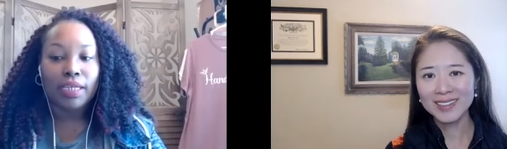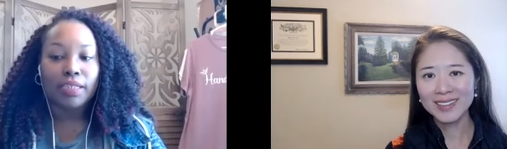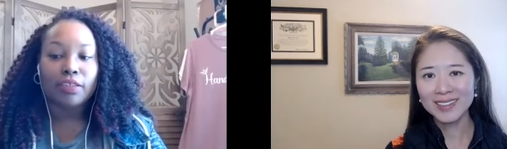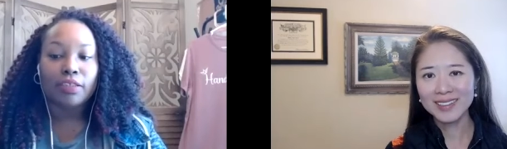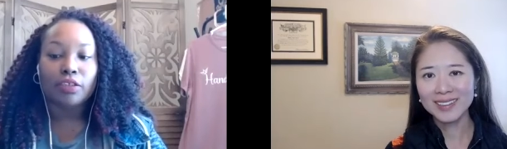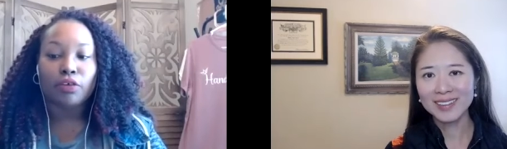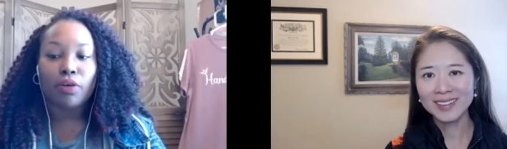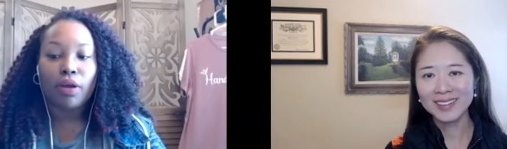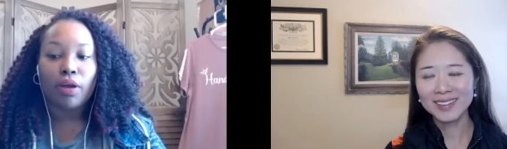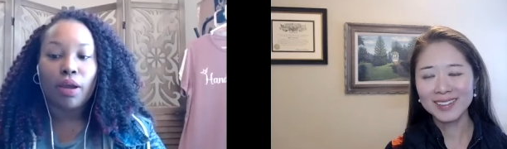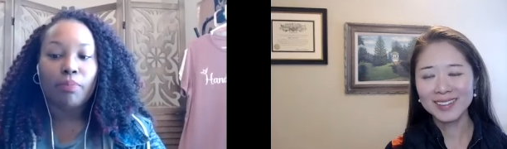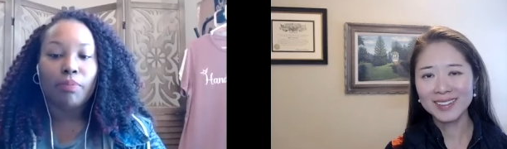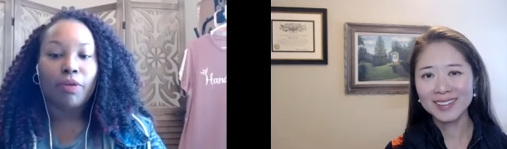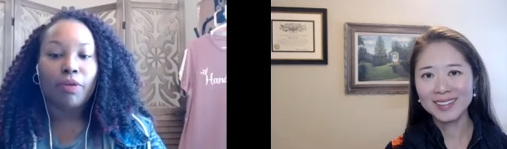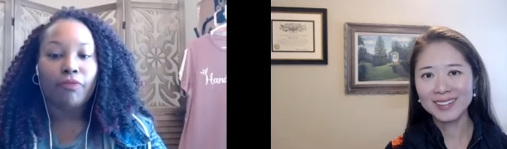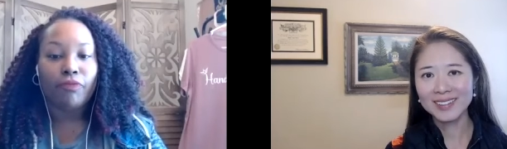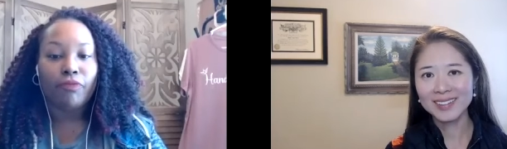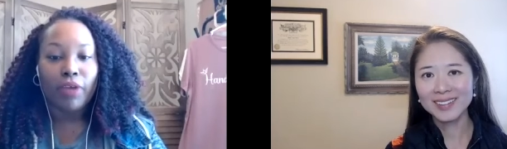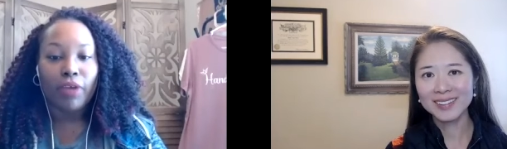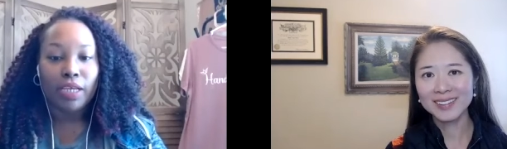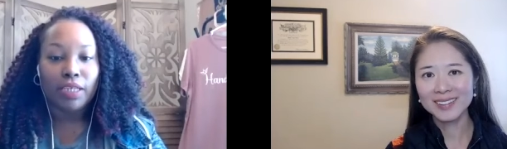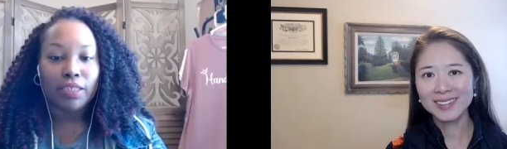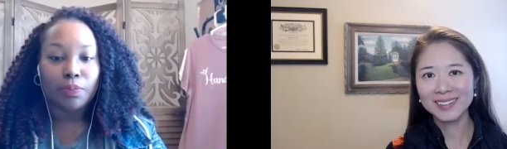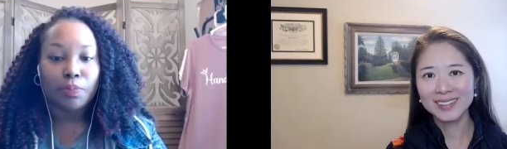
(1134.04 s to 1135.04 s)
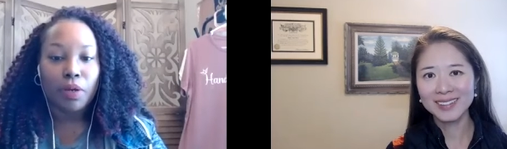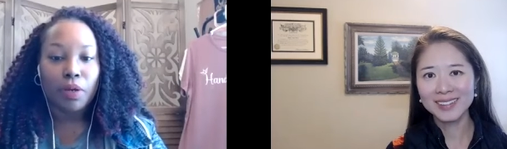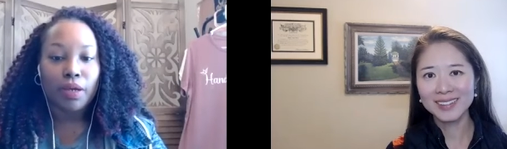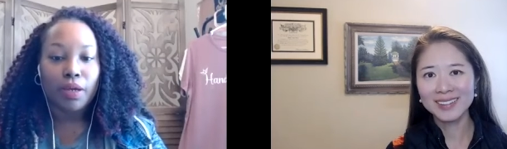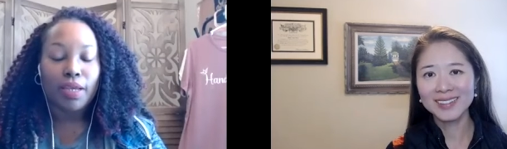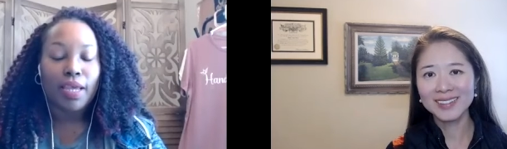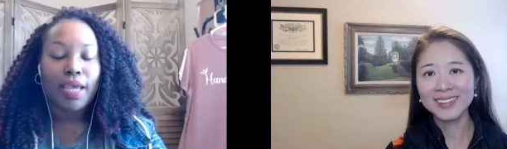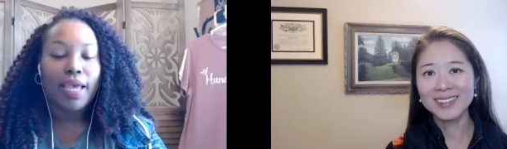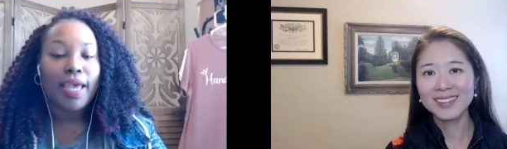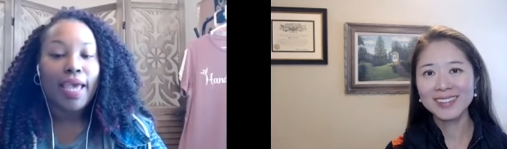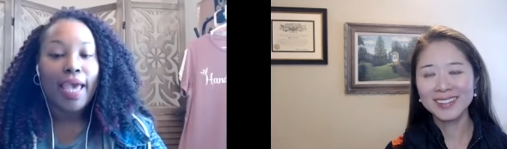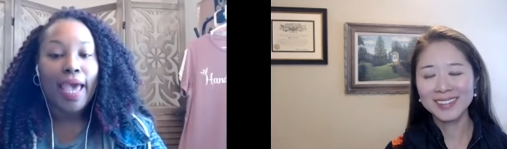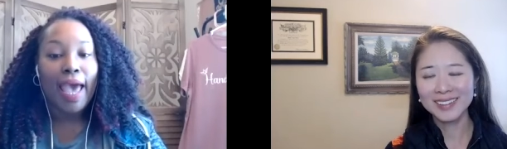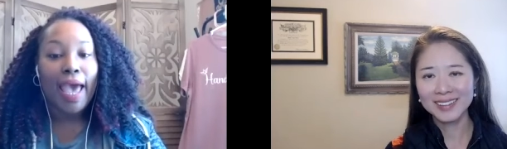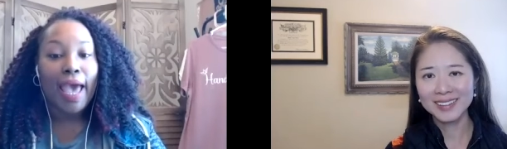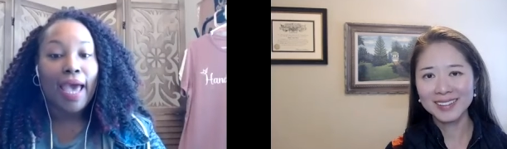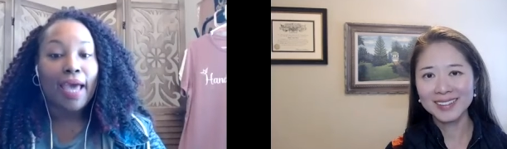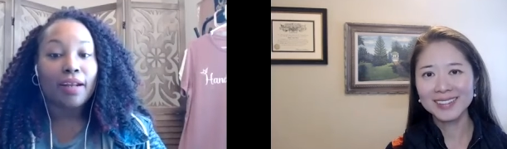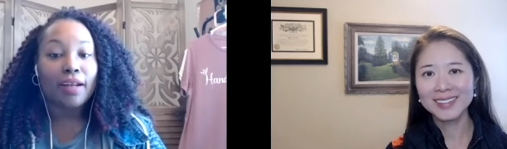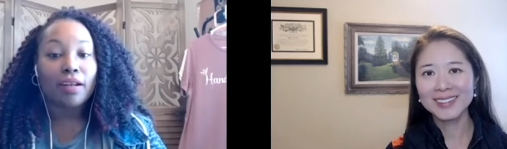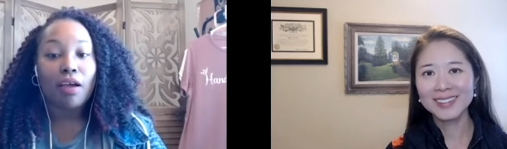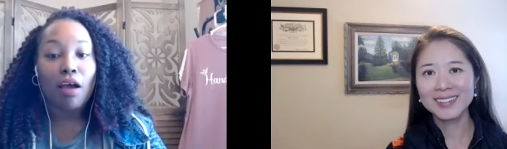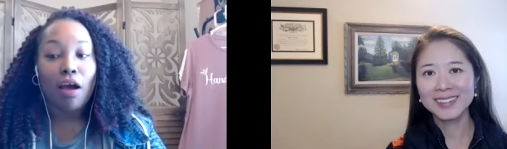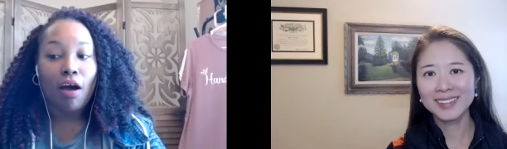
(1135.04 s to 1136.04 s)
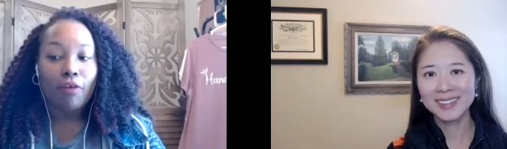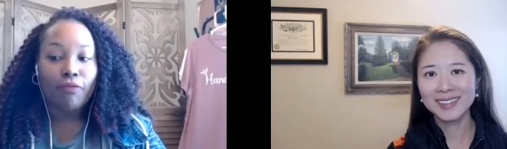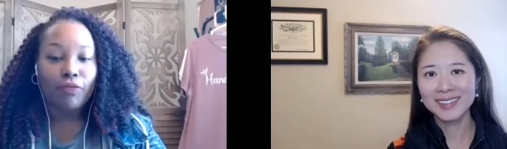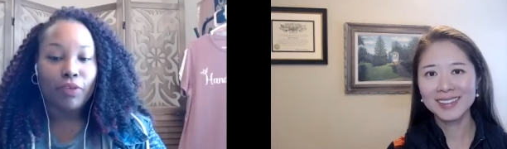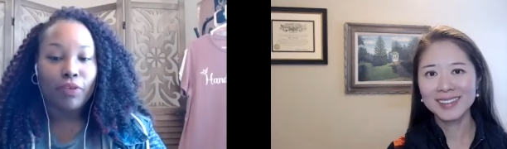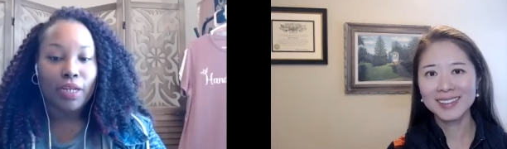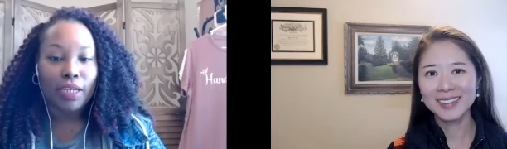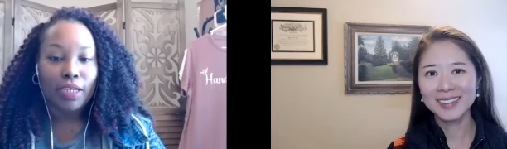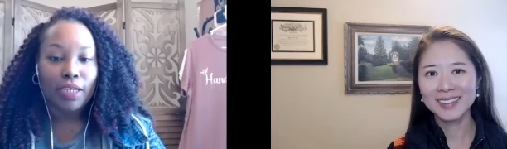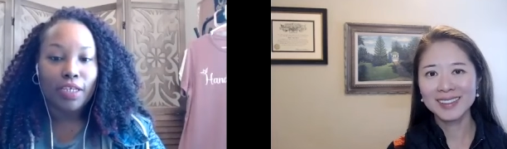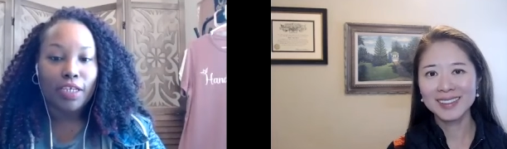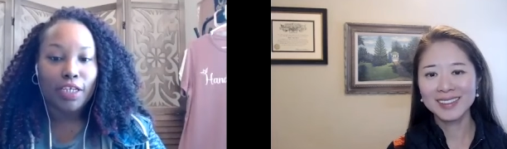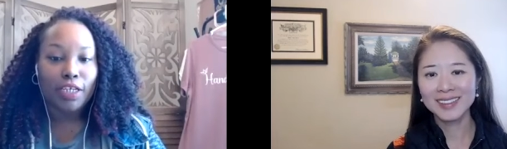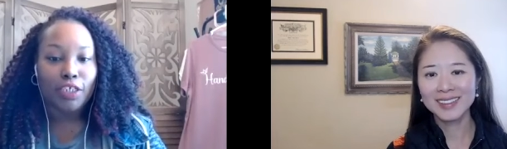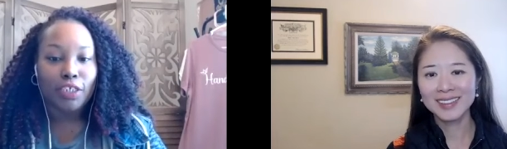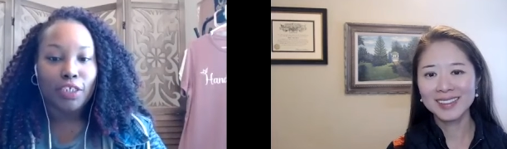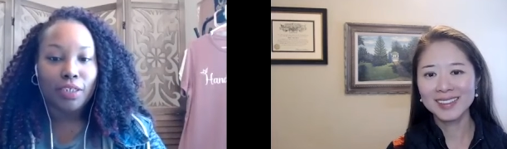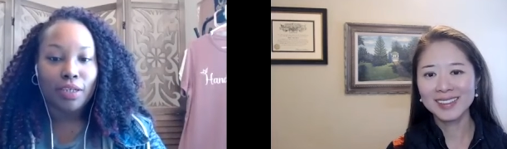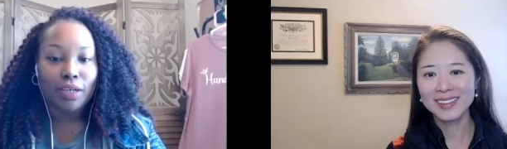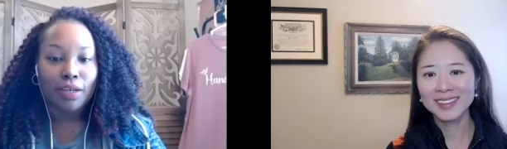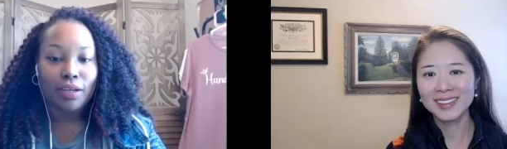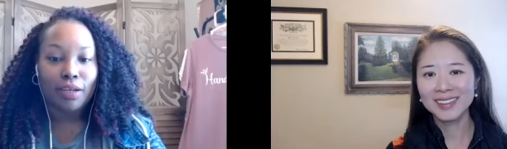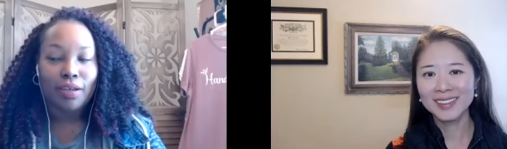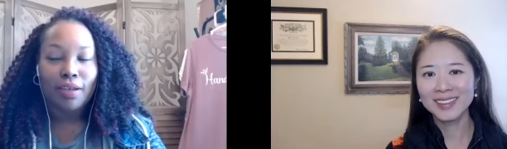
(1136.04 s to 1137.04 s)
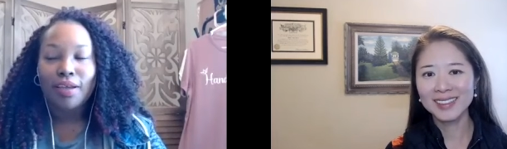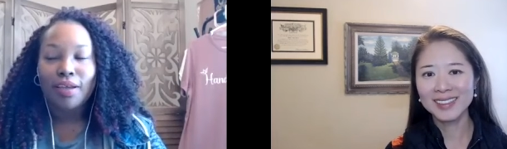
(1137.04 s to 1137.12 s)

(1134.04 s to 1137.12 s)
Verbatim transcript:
Speaker 1: Instagram and Facebook at Confident Keisha.